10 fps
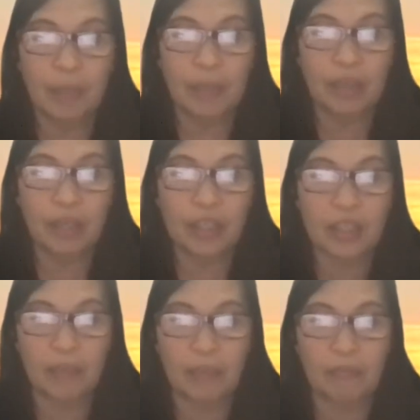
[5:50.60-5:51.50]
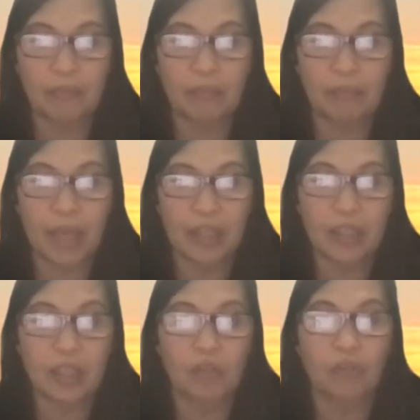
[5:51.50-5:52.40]
immigrants coming from
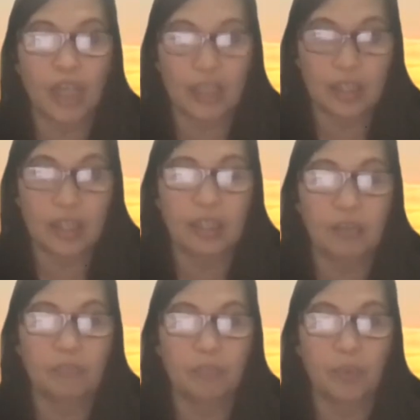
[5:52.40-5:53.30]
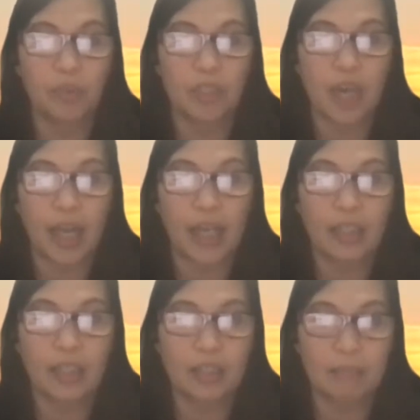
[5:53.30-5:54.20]
Mexico, they still compose the highest